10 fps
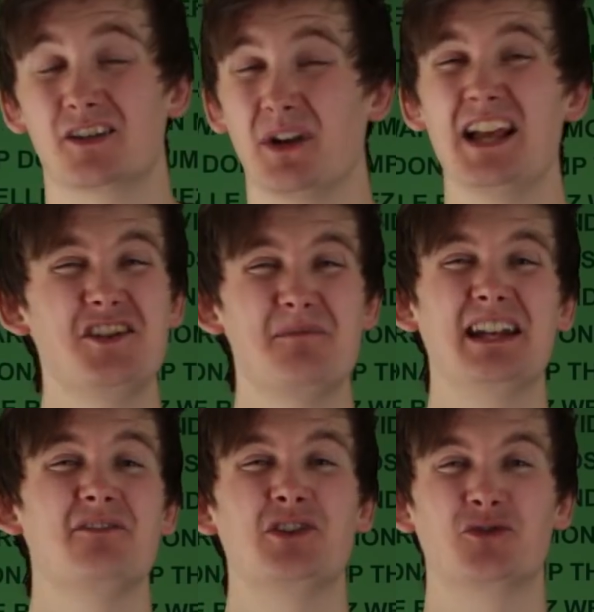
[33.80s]
So unless you've
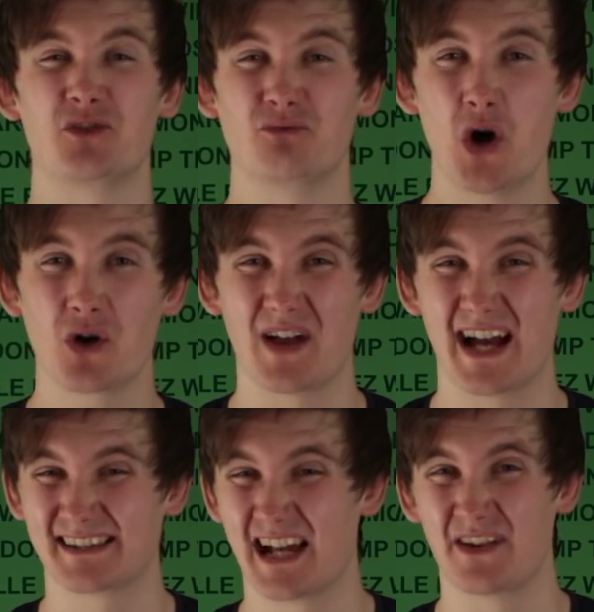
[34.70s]
been living under a rock that
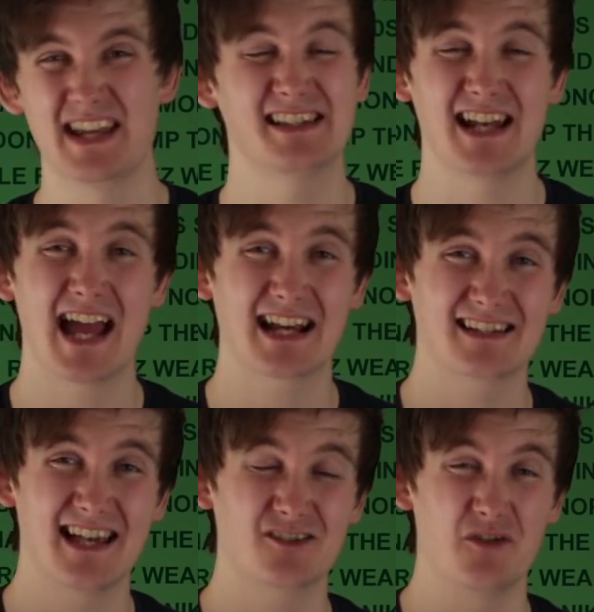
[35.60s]
has neither internet
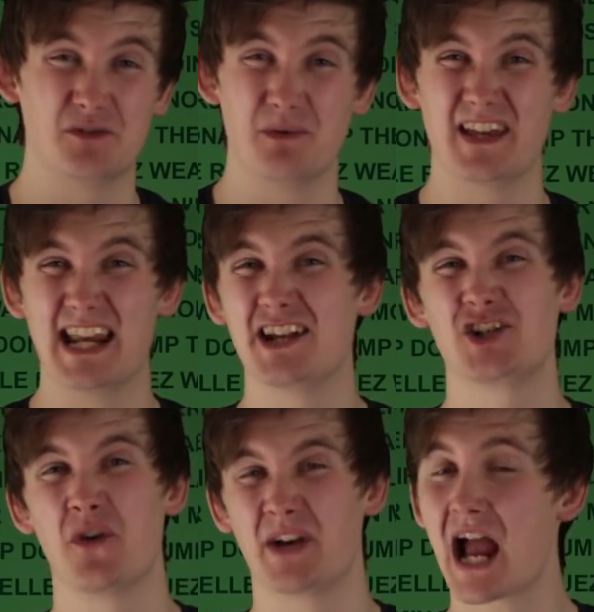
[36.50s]
access or is within
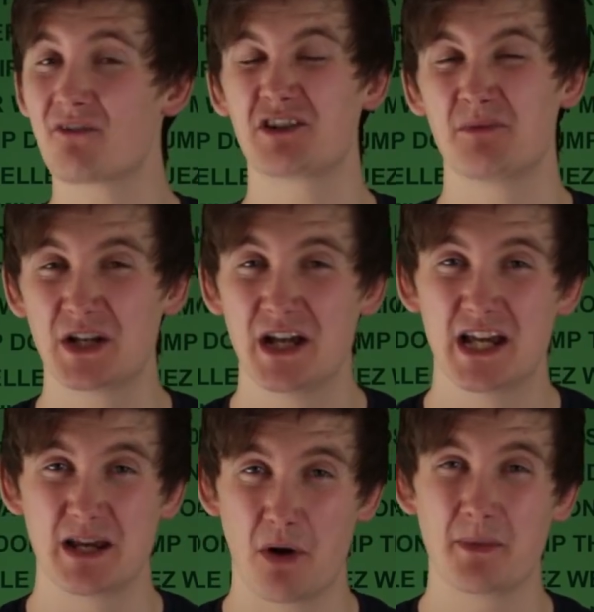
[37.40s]
earshot of an Irishman,
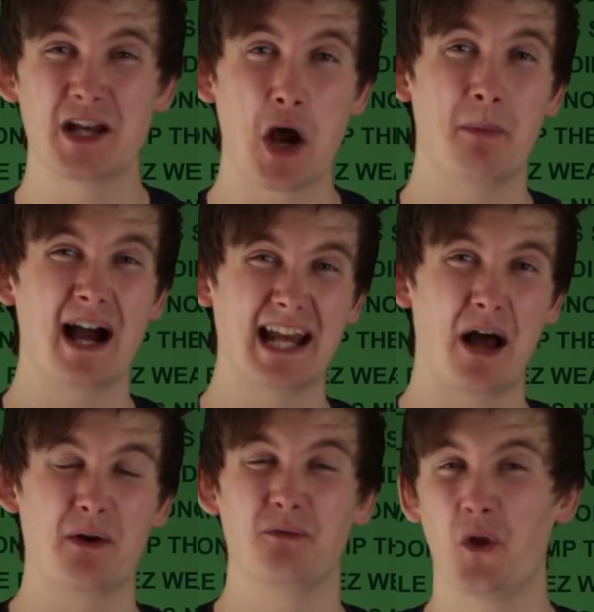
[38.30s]
you probably know by now that